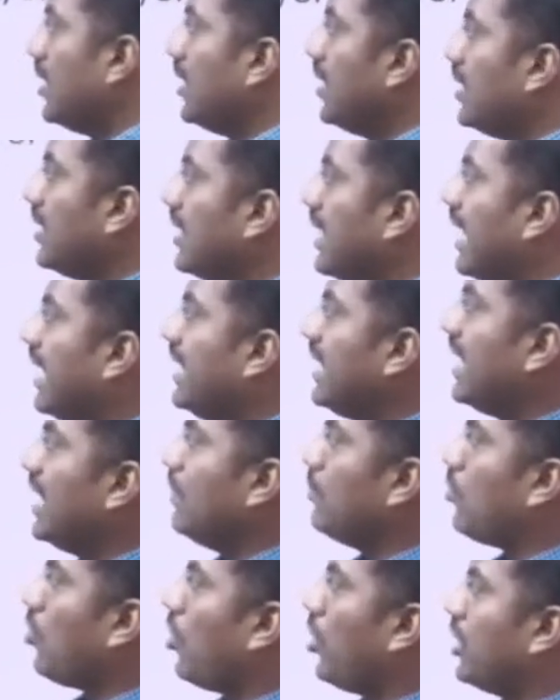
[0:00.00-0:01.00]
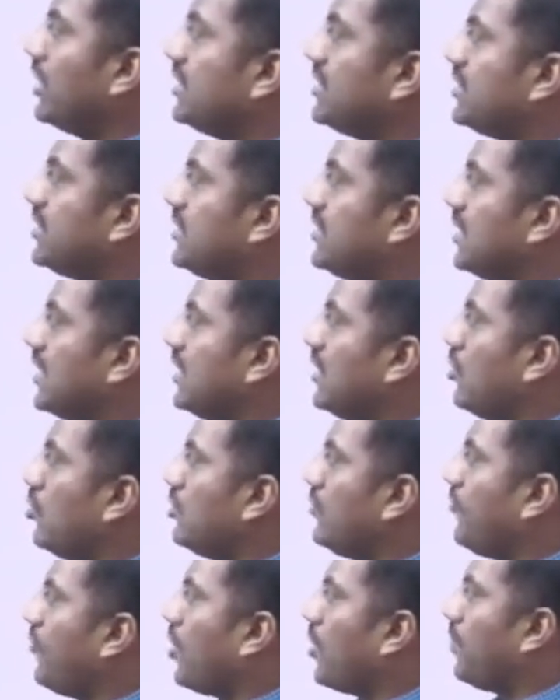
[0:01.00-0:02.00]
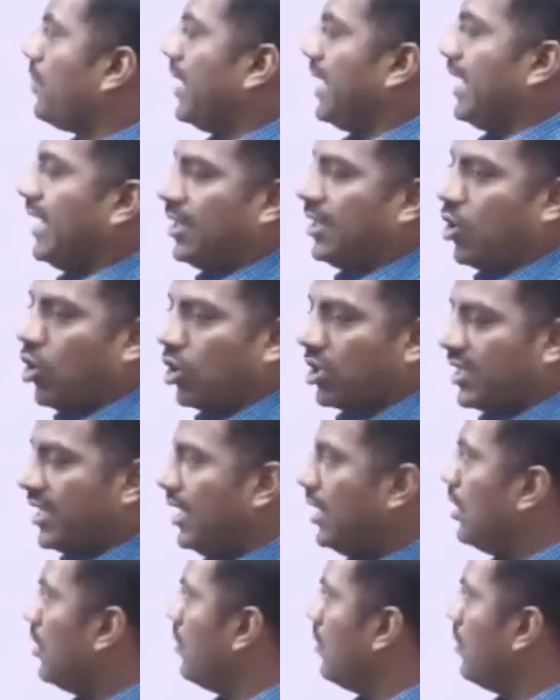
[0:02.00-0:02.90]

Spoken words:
19 boys turn out for playing hockey.